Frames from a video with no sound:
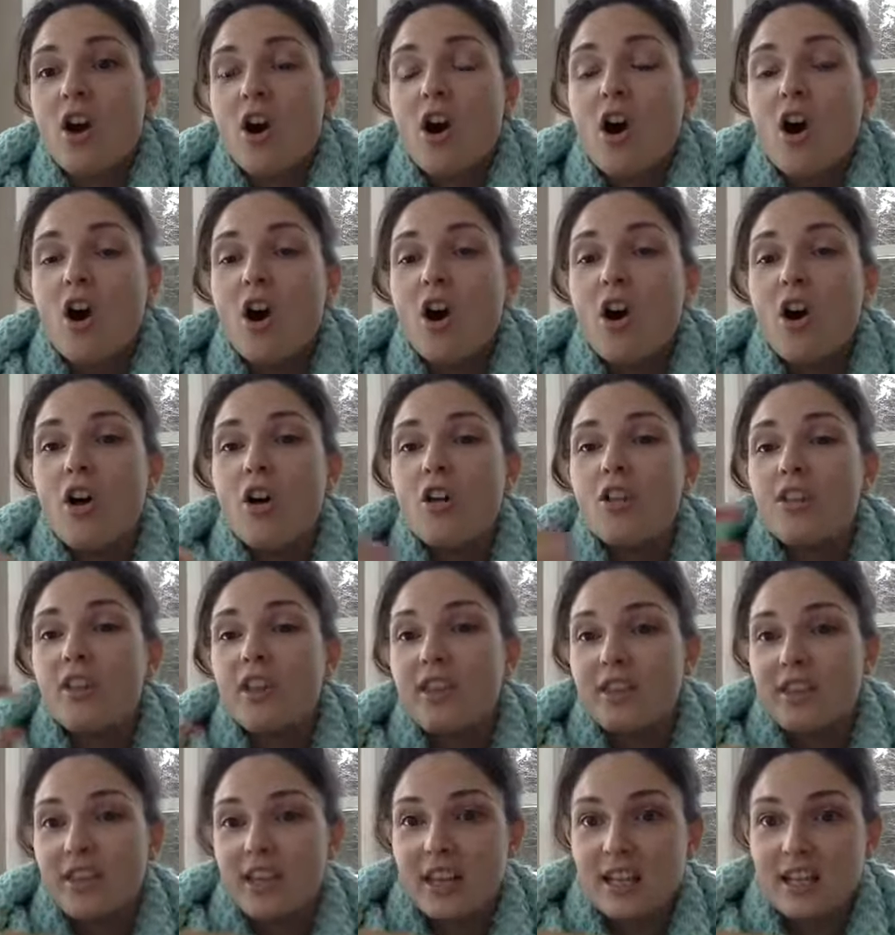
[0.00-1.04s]
All the
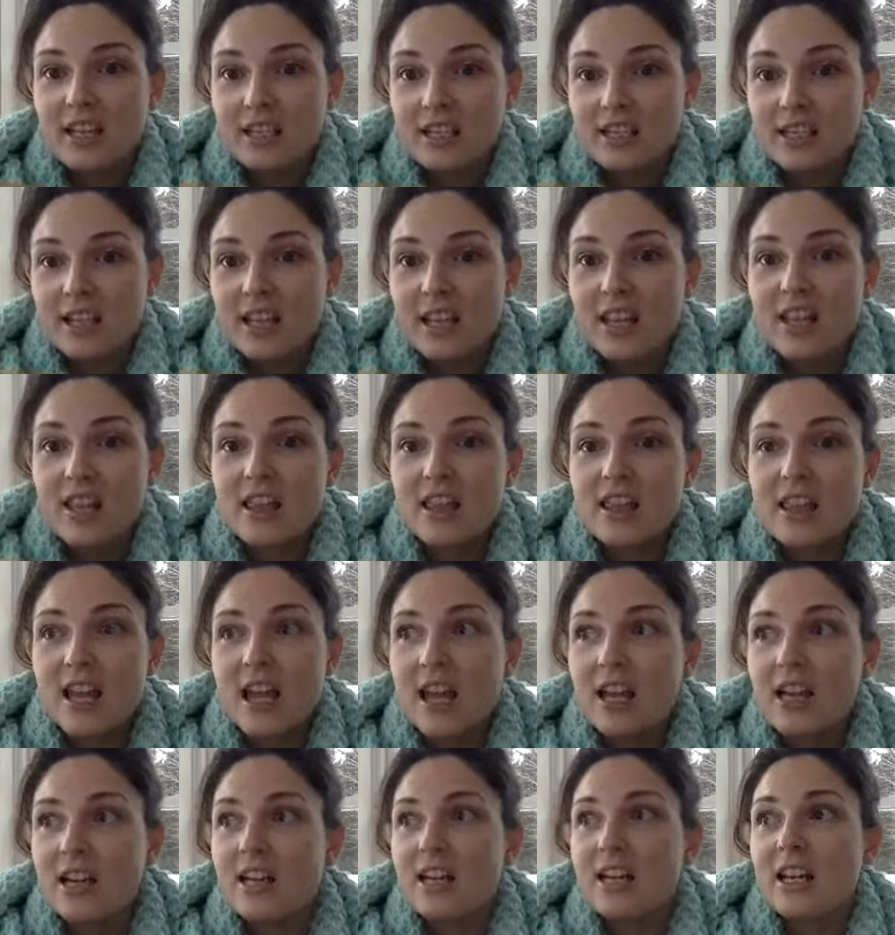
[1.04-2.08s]
things
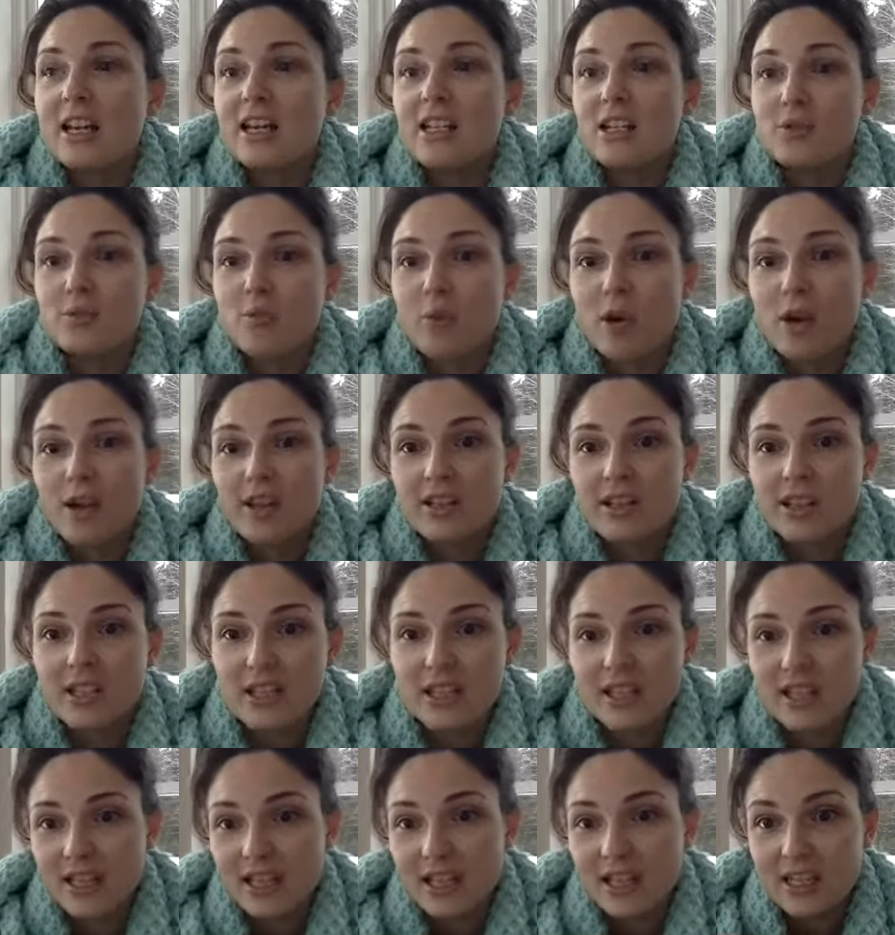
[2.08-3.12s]
that get
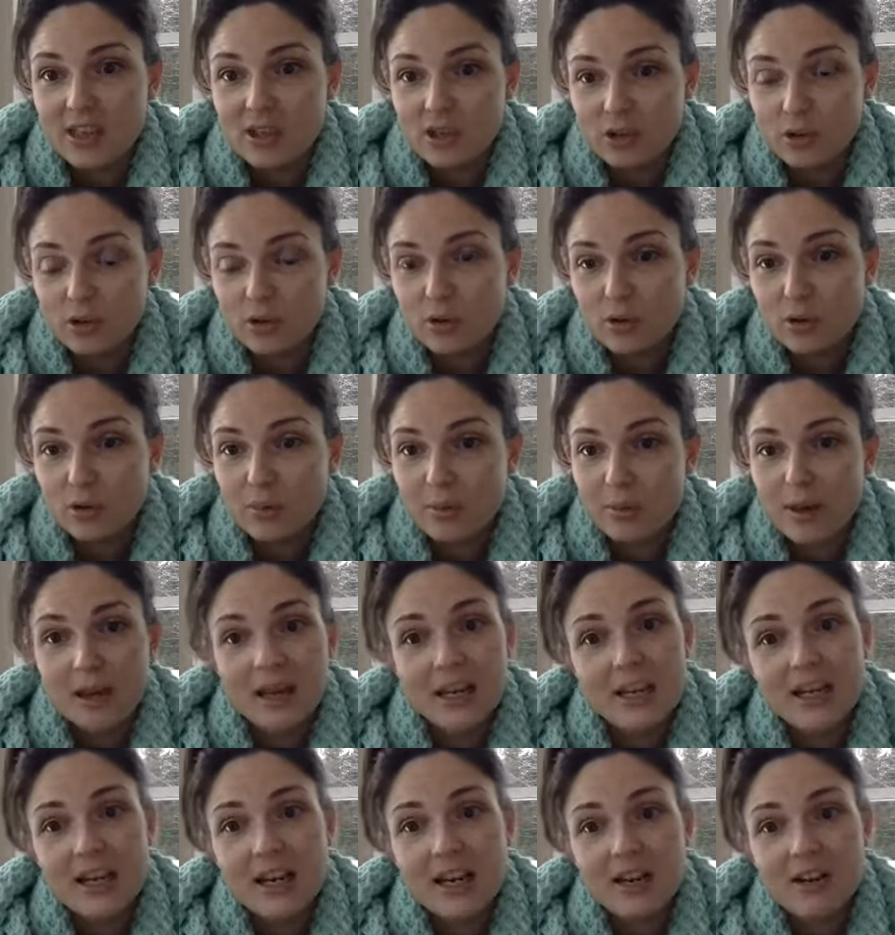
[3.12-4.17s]
deposited into your bank
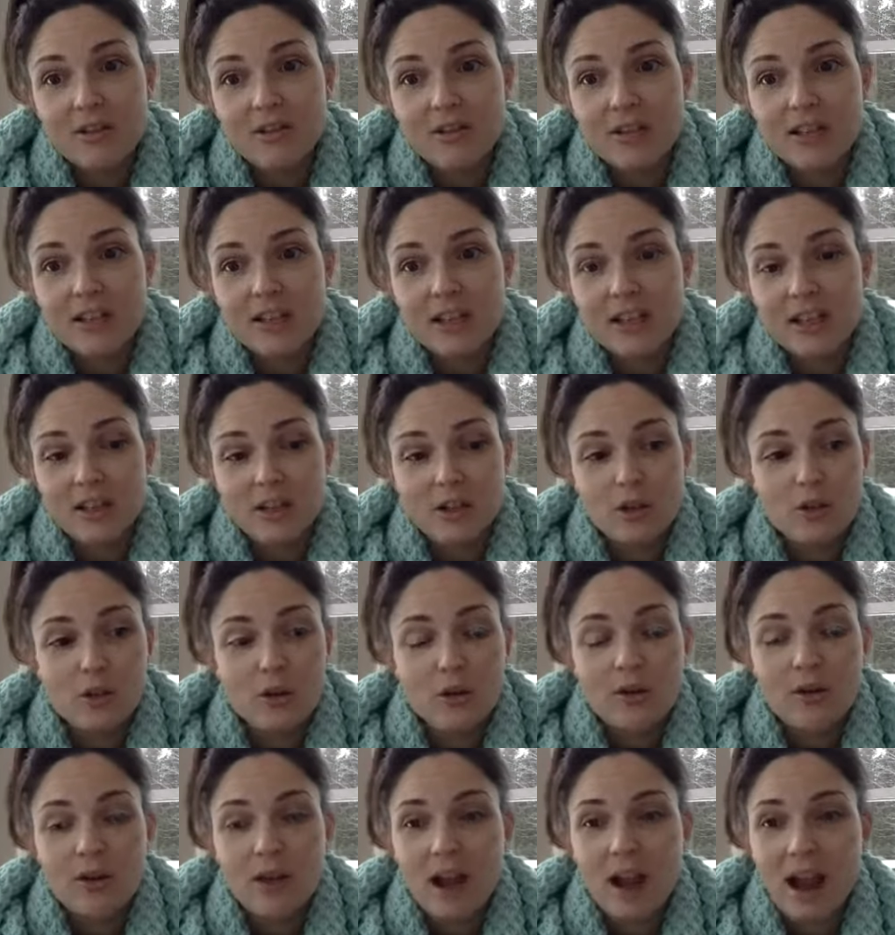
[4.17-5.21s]
account that
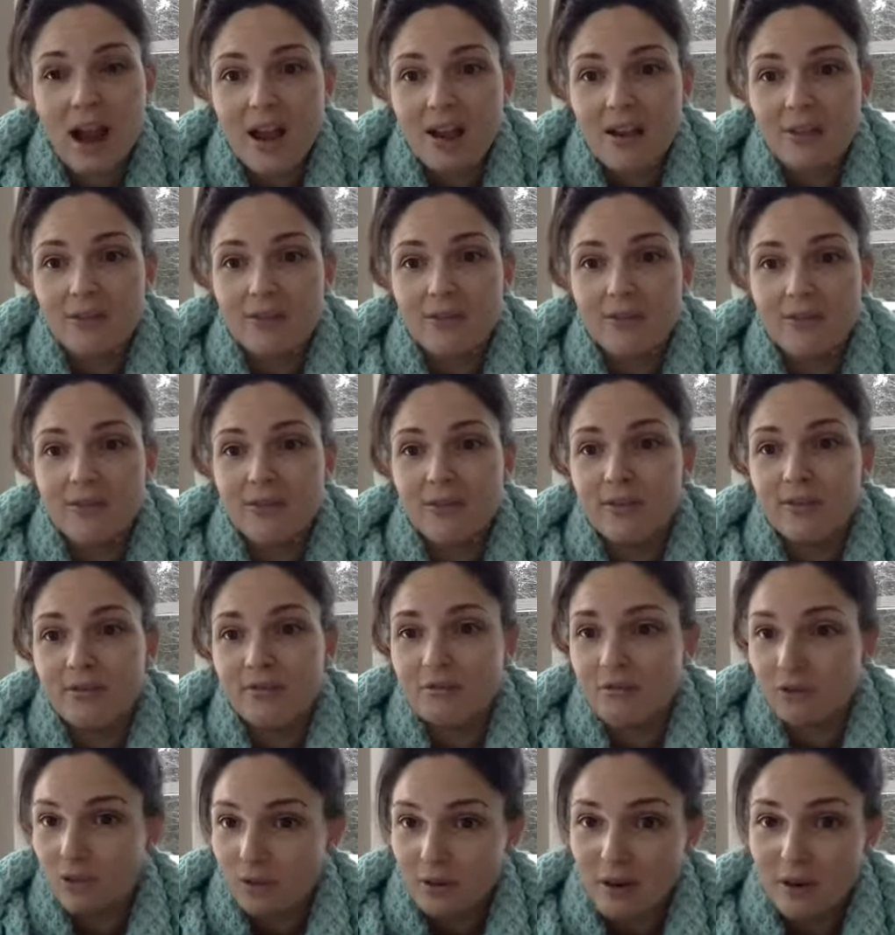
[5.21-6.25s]
you have
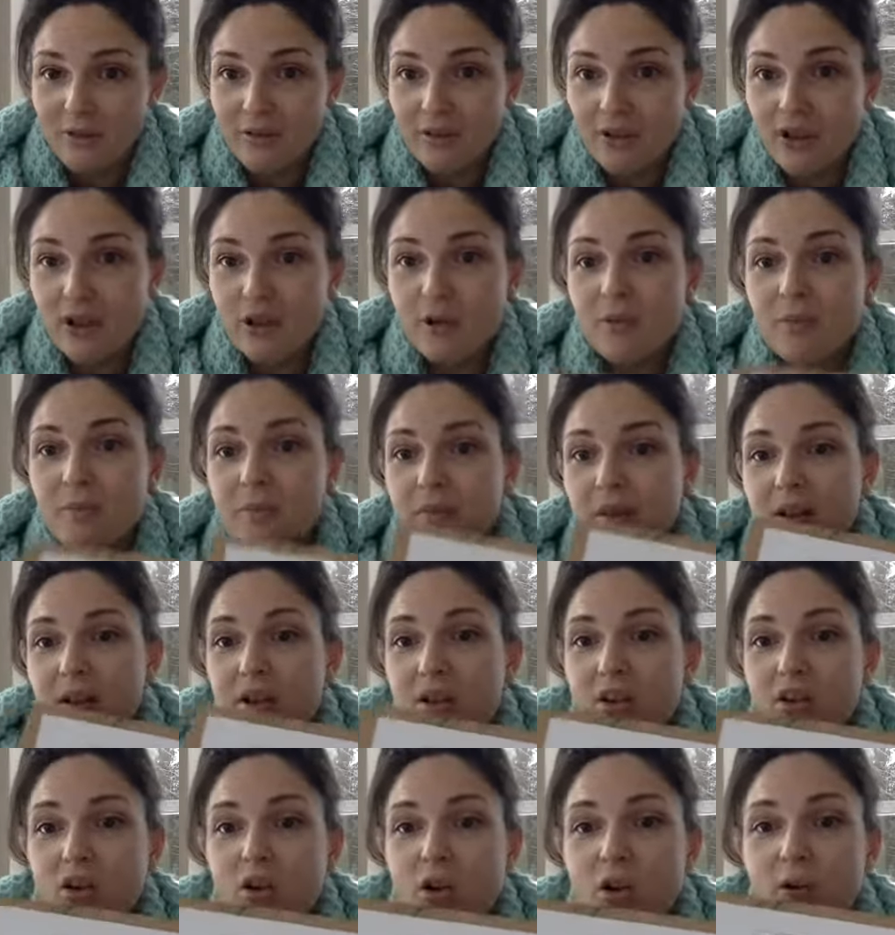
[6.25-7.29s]
for revenue
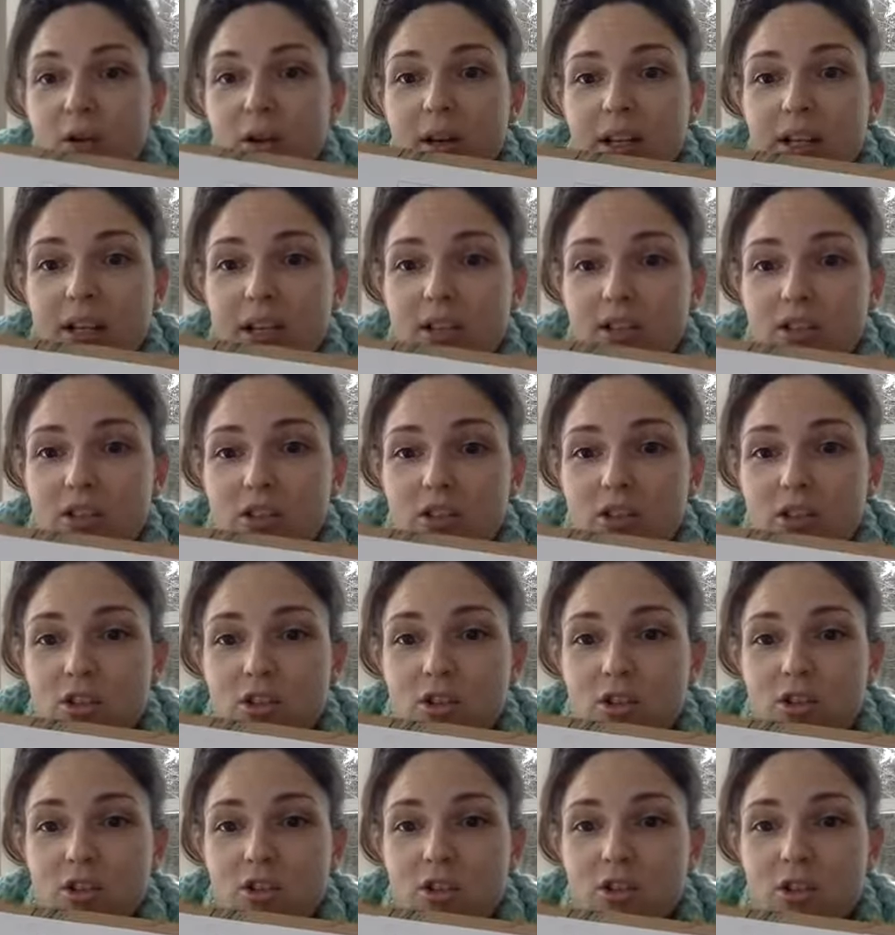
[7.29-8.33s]
go
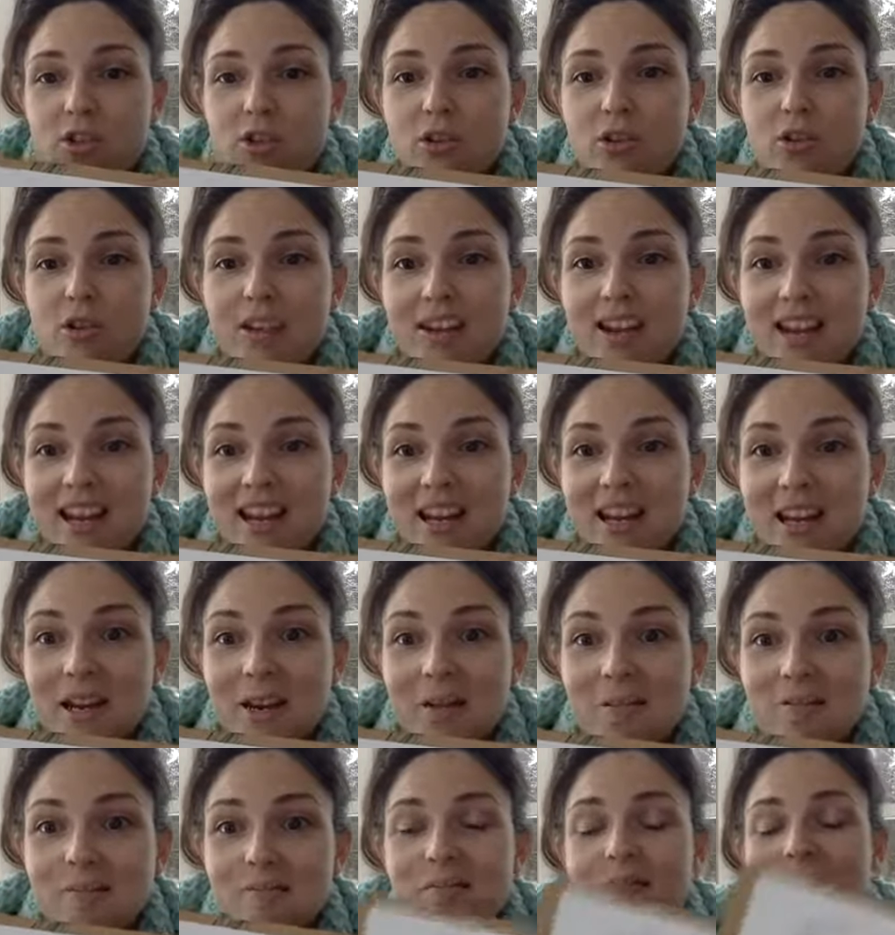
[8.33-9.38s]
into income.